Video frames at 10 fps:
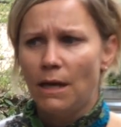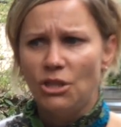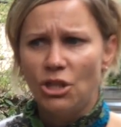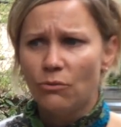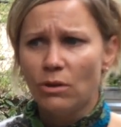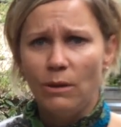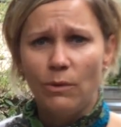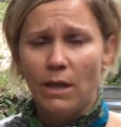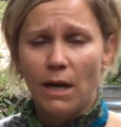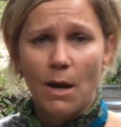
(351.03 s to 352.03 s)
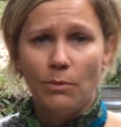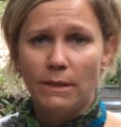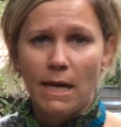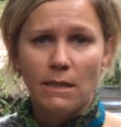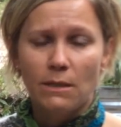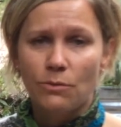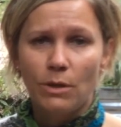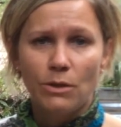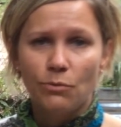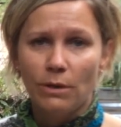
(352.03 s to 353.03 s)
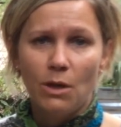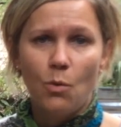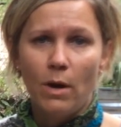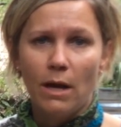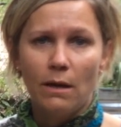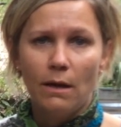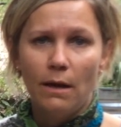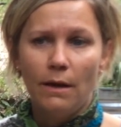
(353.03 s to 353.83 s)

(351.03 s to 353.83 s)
Generally within a couple days. It's really quick.